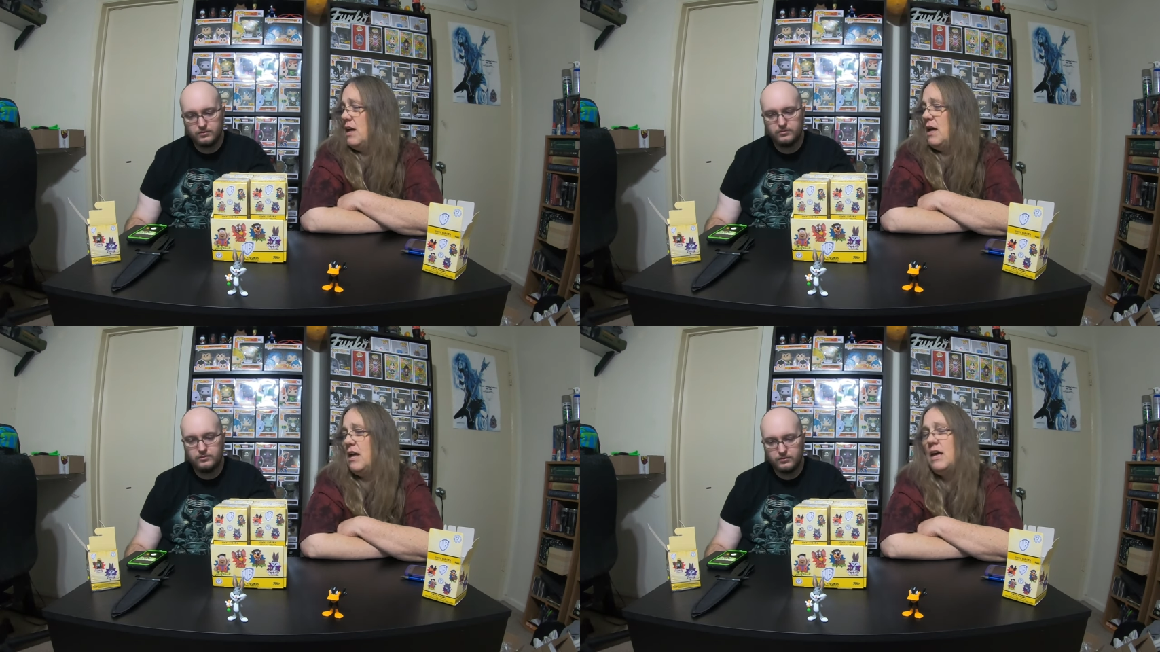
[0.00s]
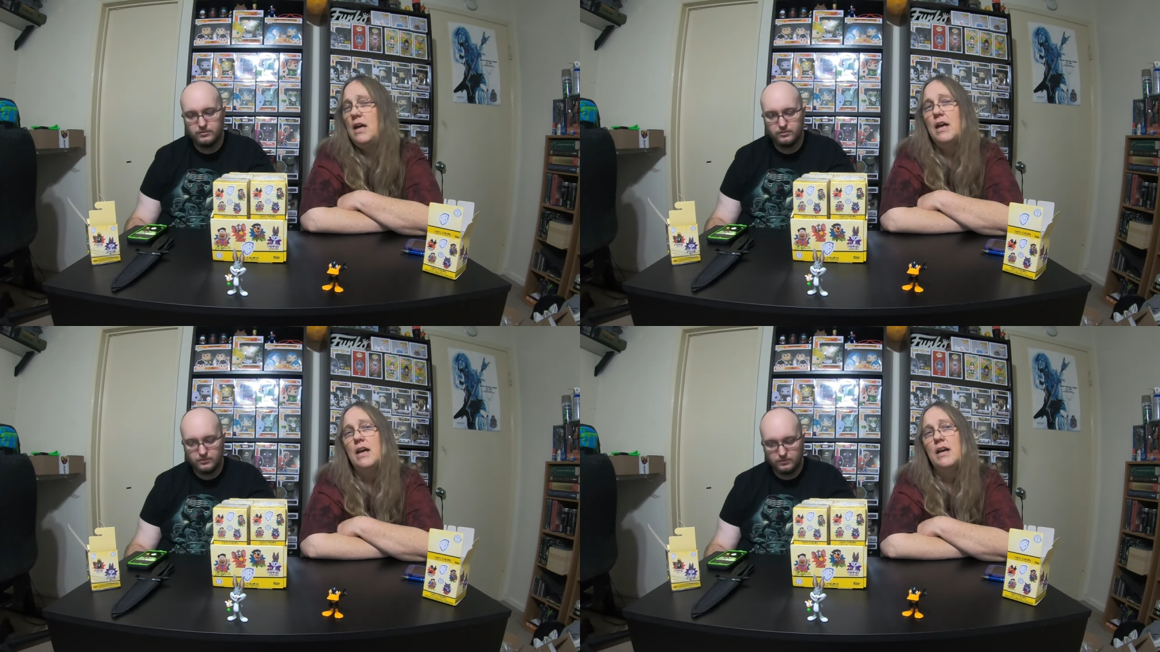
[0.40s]

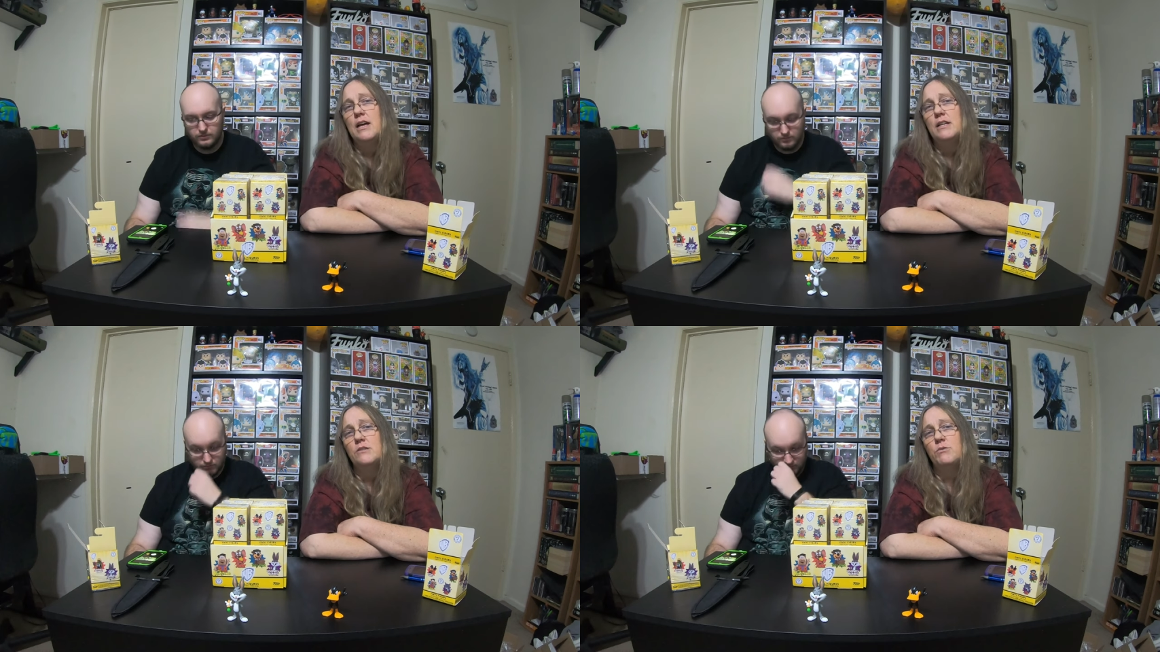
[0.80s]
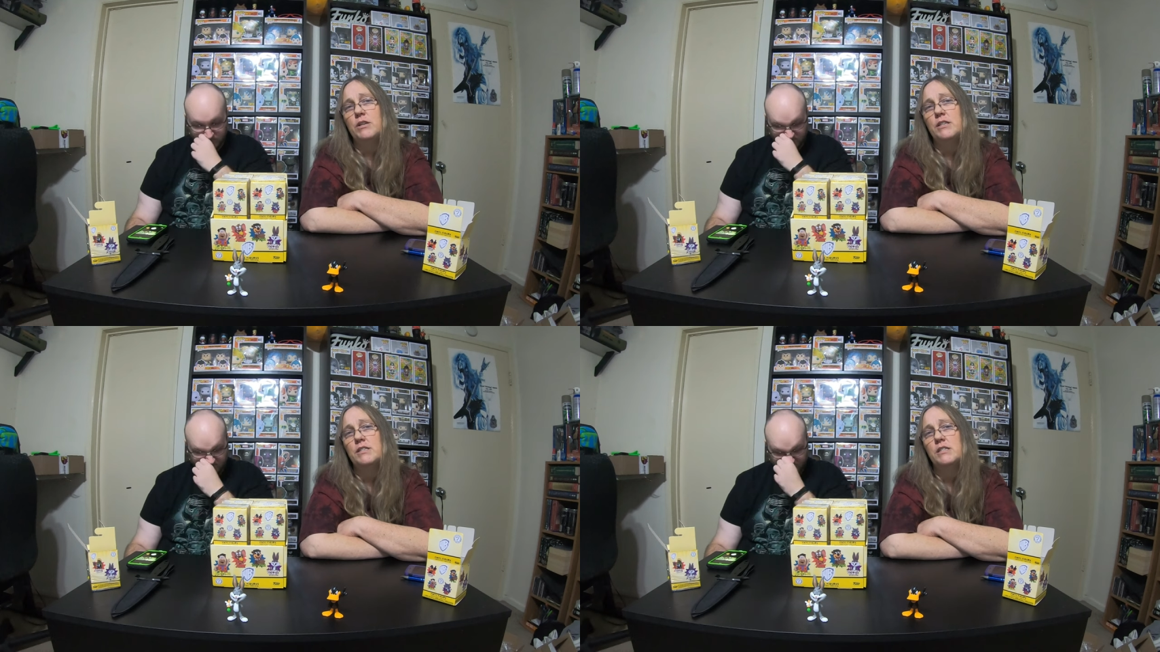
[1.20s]
Speaker 1: And we're
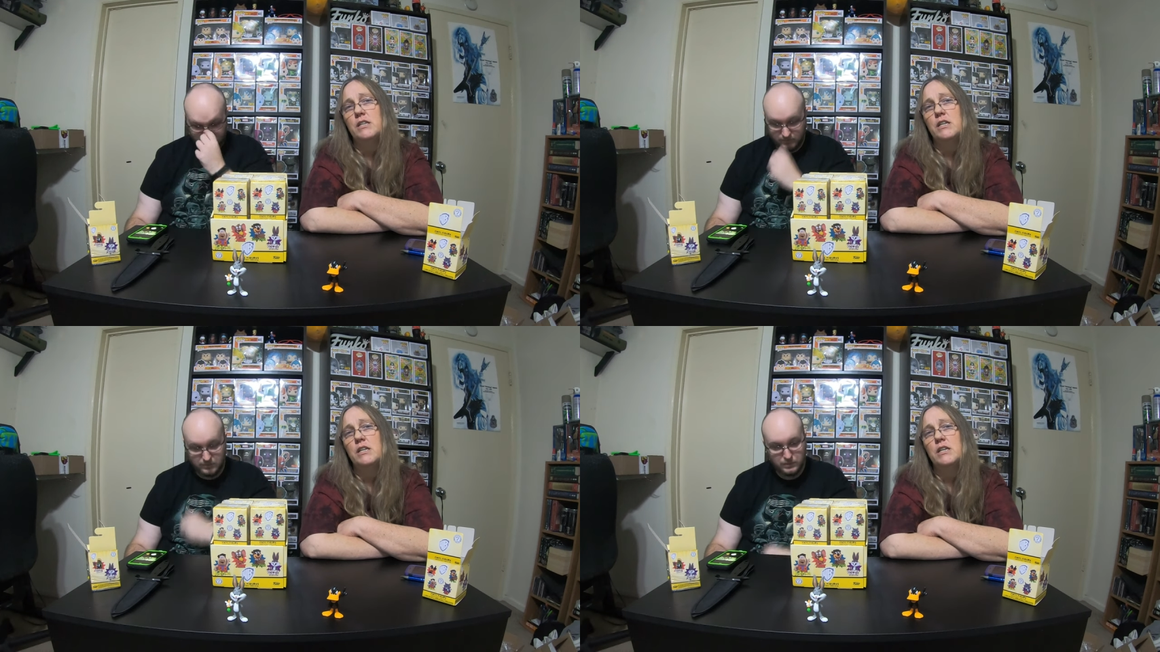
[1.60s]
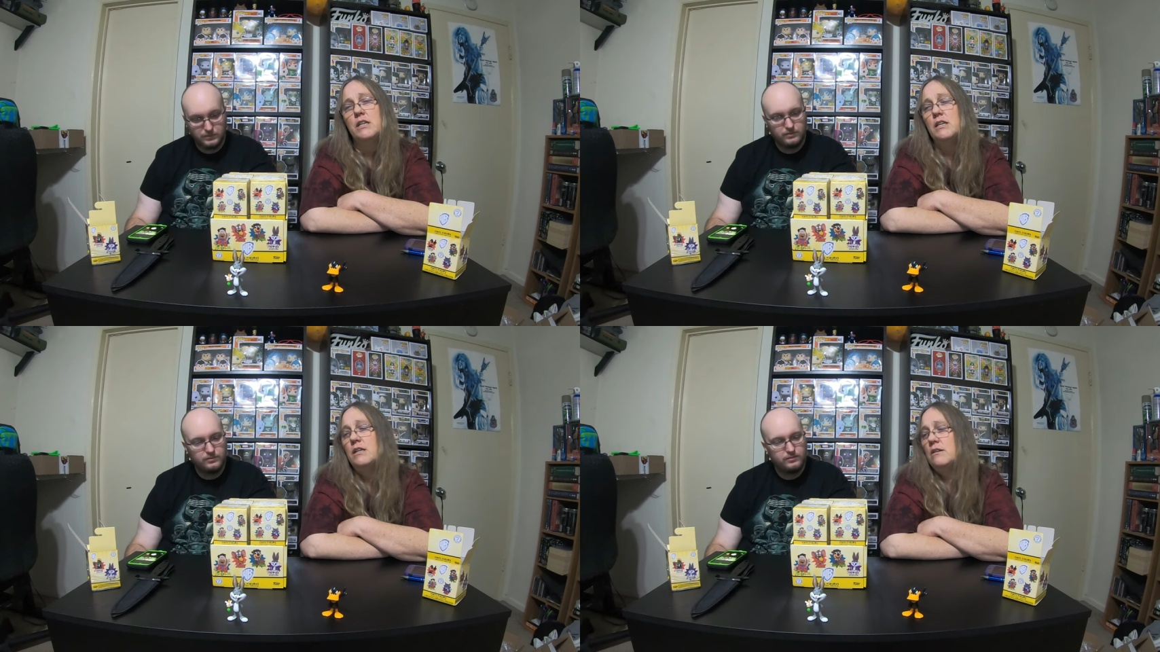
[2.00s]
going to
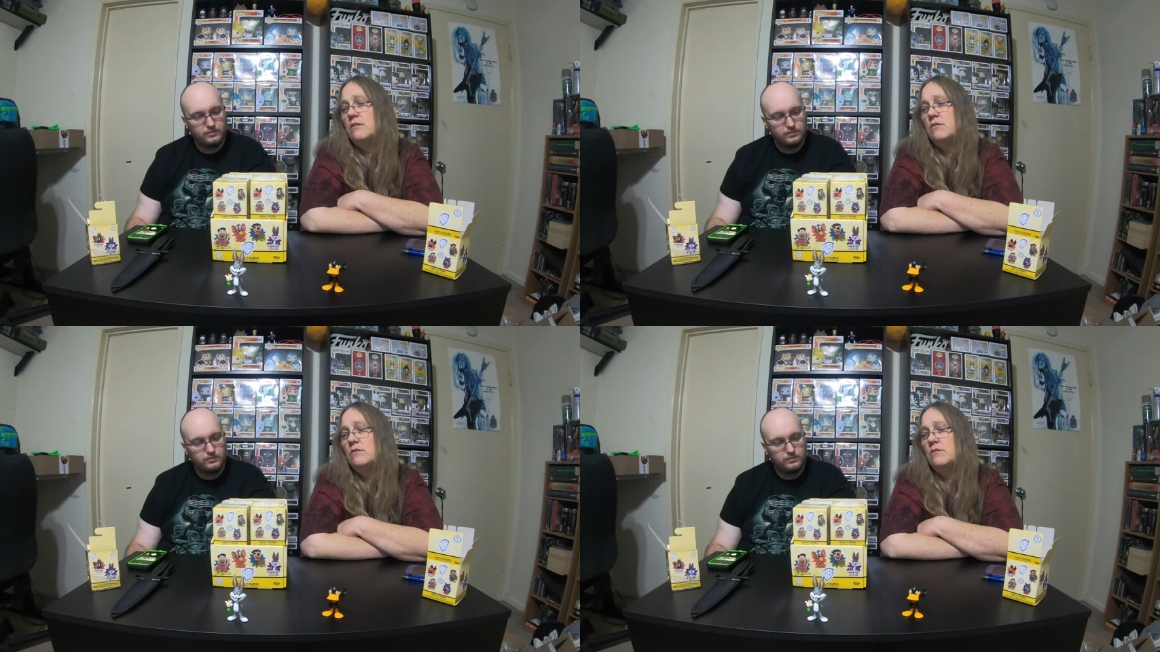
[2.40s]
see